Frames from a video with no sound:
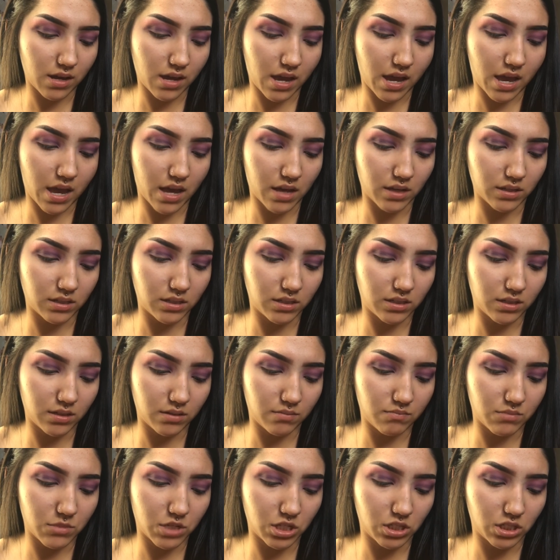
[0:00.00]
add
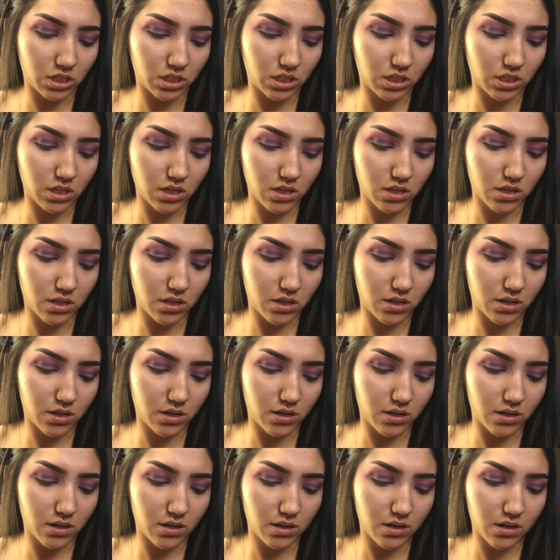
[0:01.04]
some
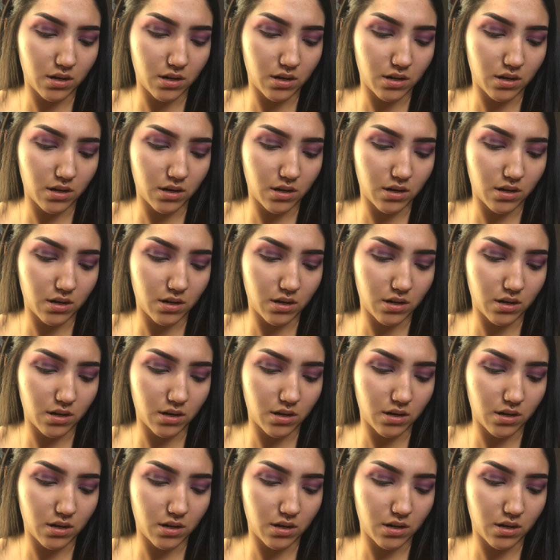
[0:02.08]
concealer.